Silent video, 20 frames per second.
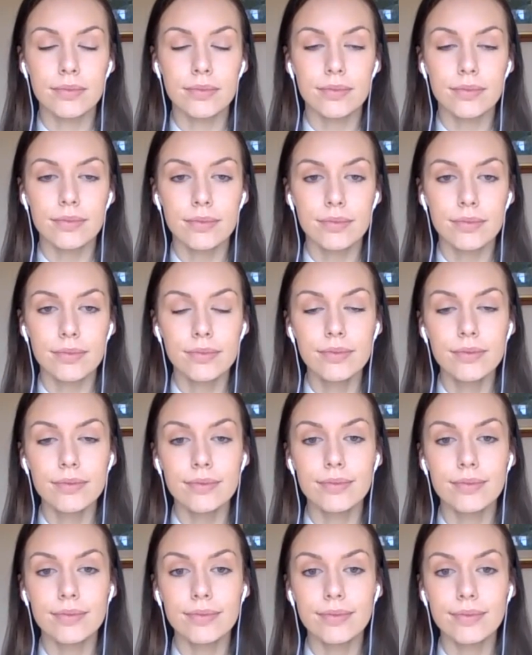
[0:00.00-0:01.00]

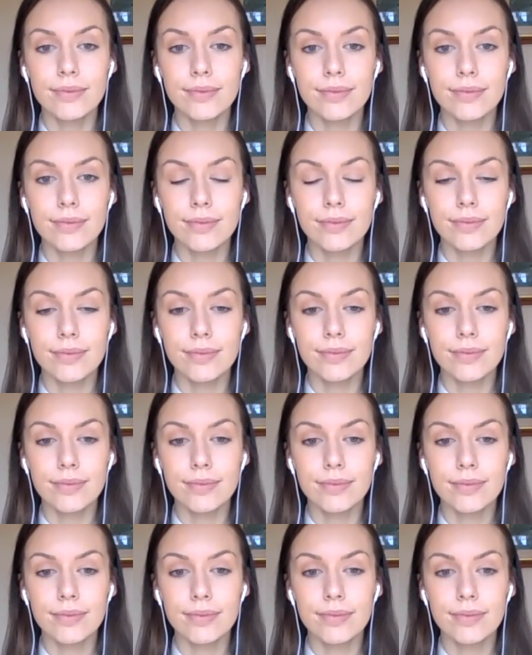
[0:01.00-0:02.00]

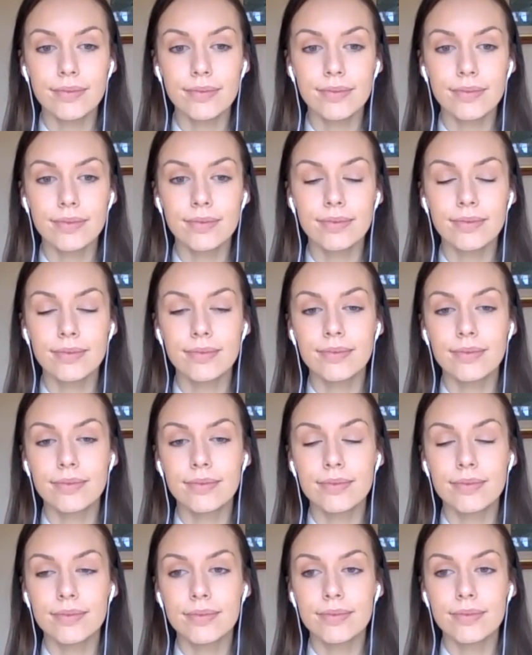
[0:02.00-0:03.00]

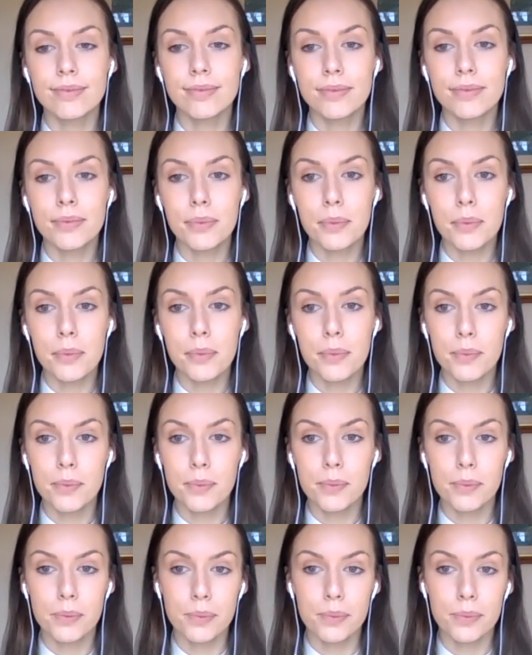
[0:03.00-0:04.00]

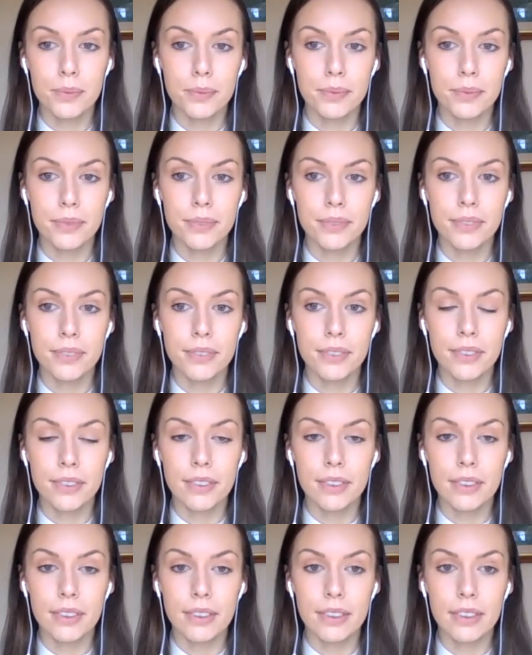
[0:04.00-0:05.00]

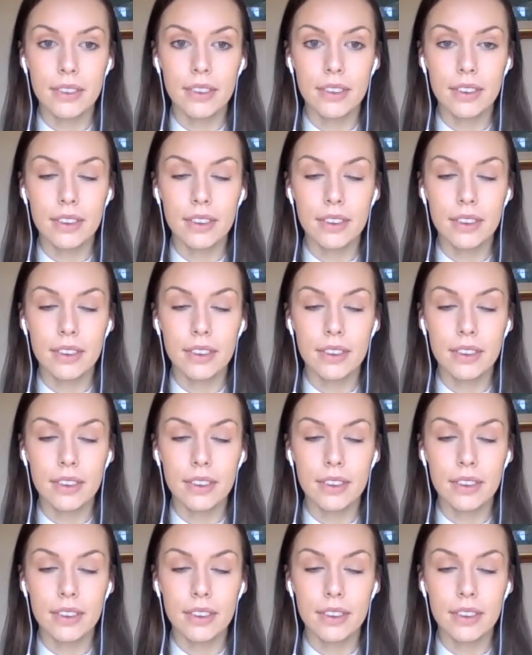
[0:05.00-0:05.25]
(silent)